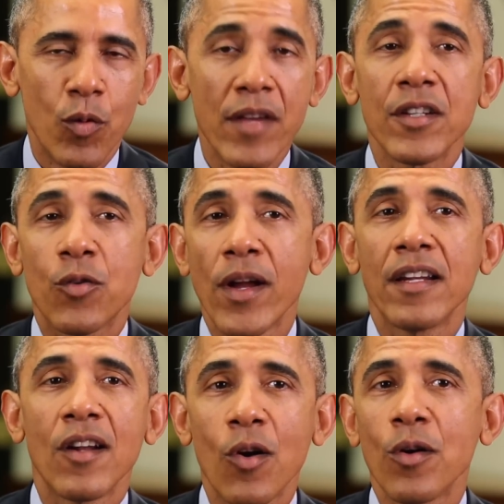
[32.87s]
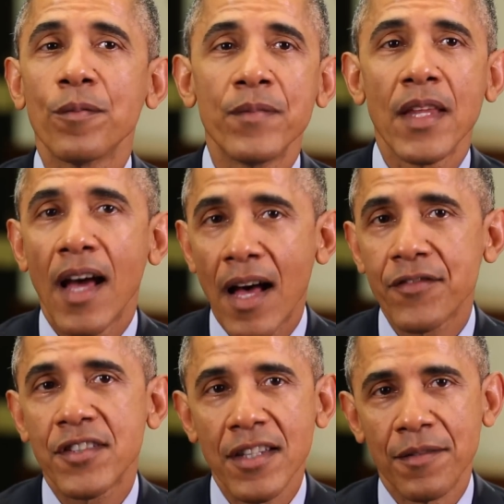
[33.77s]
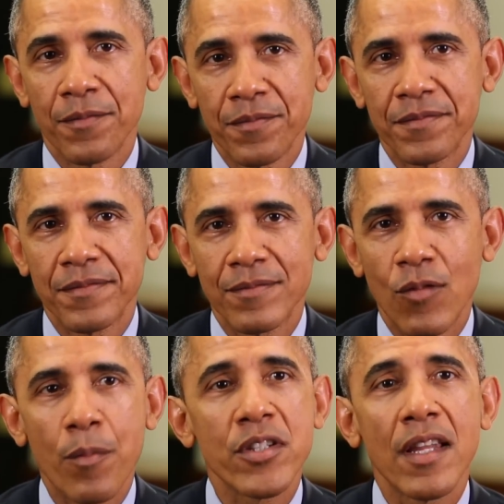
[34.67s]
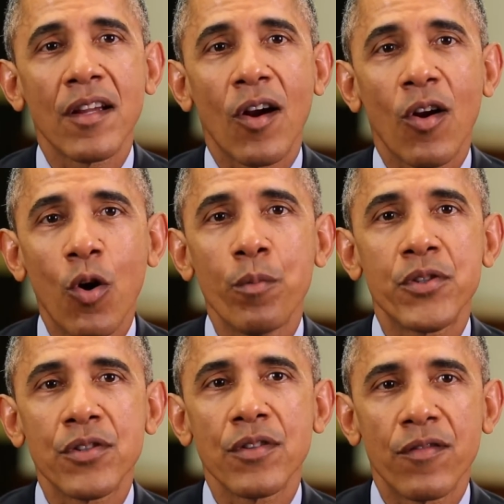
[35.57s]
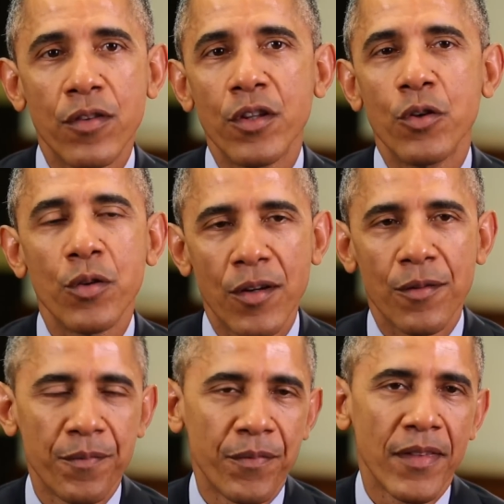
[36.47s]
We even created our own Haft Seen, representing our hopes for the new year.